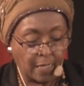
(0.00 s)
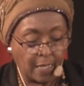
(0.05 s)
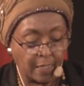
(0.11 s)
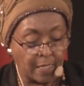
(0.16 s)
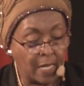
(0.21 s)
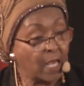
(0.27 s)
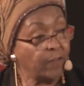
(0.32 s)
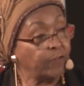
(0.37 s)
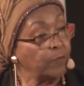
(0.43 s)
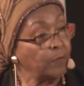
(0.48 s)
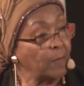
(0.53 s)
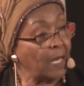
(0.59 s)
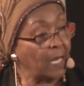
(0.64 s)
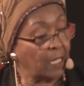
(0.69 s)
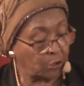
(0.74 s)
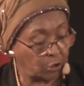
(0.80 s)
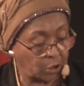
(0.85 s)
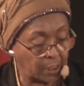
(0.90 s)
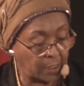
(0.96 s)
and heavy
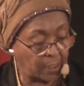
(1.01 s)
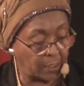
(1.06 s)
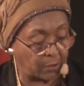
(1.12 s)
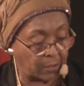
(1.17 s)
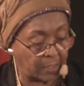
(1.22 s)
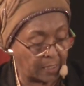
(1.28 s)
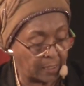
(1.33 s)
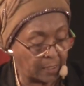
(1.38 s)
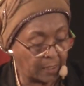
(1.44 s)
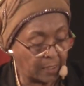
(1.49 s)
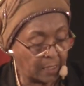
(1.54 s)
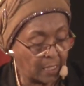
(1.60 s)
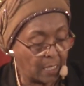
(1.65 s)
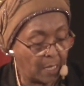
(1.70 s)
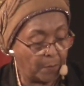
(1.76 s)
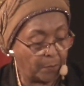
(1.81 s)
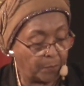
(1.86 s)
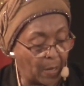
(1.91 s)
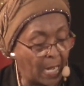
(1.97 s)
artillery
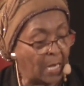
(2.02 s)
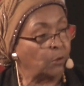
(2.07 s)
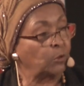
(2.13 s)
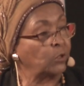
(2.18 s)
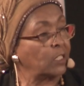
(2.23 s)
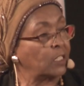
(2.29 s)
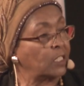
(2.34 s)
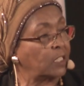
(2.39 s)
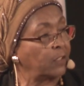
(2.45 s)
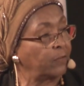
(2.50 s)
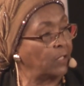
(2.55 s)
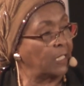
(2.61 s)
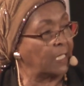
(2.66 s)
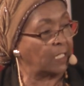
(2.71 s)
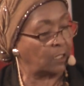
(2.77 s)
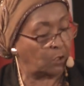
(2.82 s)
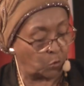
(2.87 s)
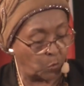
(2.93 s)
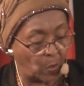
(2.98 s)
pounded
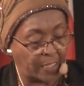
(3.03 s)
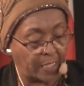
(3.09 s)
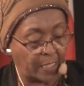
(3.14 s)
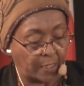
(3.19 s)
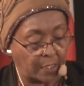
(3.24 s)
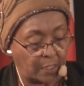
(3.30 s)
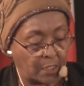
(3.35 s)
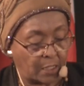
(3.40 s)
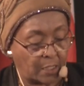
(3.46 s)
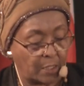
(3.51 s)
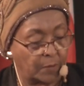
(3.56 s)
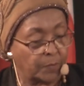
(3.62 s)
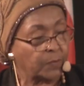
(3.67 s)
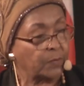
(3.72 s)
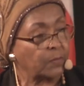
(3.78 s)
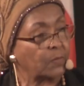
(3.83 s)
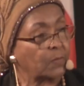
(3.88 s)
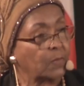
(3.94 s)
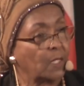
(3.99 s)
civilian dwellings
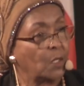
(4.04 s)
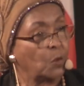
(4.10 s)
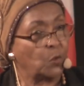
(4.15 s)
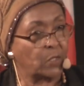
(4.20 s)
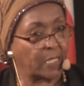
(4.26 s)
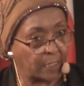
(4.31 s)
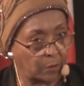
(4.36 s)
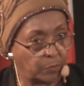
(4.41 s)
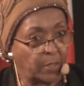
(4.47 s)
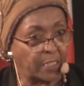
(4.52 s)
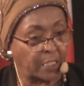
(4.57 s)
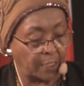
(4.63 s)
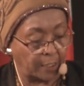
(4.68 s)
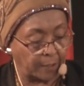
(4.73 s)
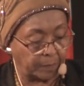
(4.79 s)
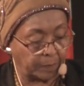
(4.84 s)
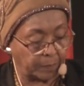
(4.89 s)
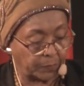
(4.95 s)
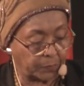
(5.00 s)
without pity.